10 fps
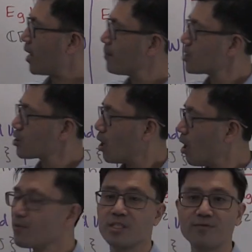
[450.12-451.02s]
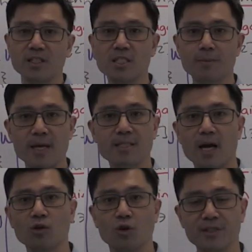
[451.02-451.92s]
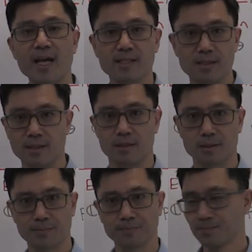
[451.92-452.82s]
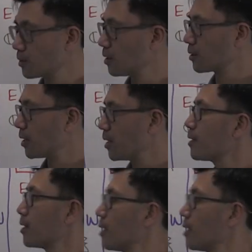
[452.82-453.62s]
elements of this vector space are called tensors. Okay,